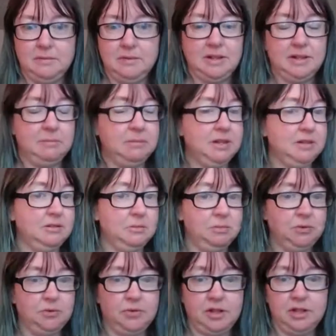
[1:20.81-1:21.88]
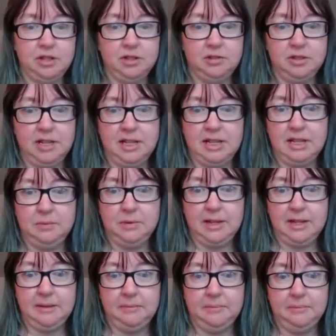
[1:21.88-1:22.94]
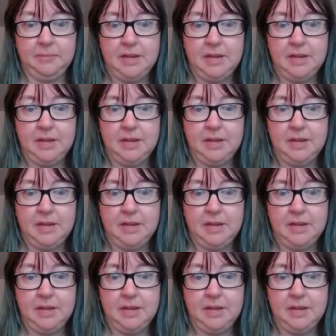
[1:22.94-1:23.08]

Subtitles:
not a medical professional in any way.